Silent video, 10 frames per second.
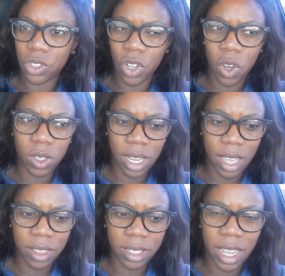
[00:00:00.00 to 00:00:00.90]
Don't
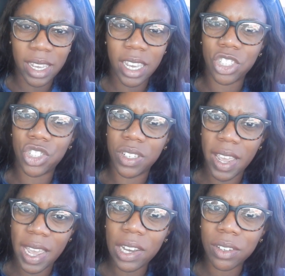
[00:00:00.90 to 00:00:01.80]
let the day get you
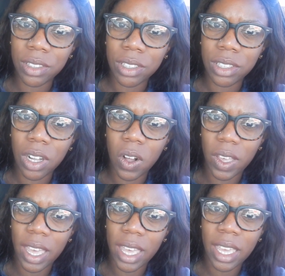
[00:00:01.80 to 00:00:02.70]
down,
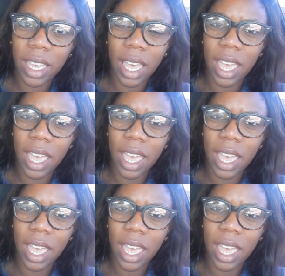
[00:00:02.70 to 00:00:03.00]
okay?